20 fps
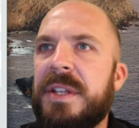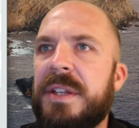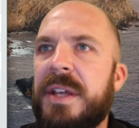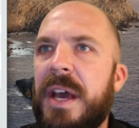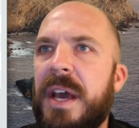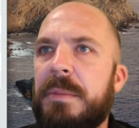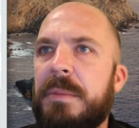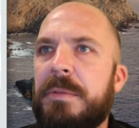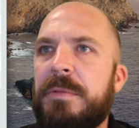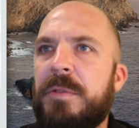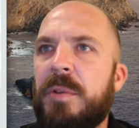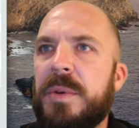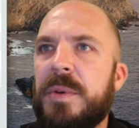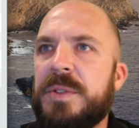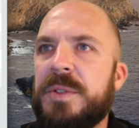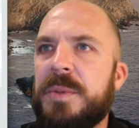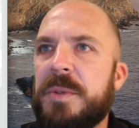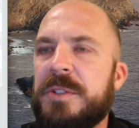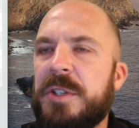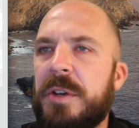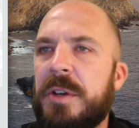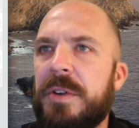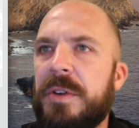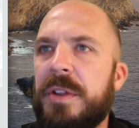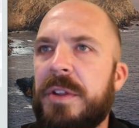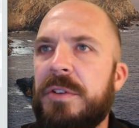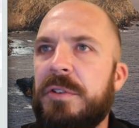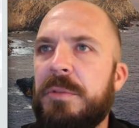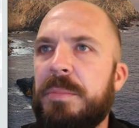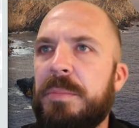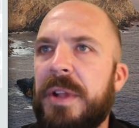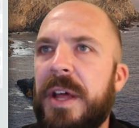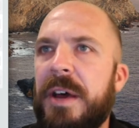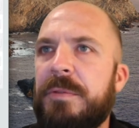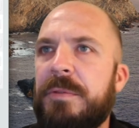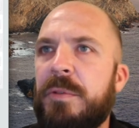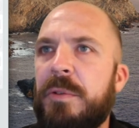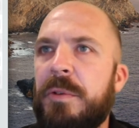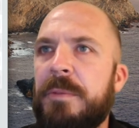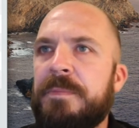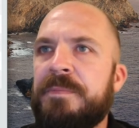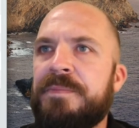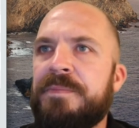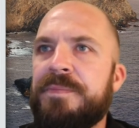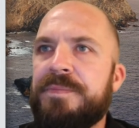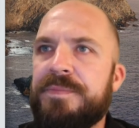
that before we switch over to the new platform.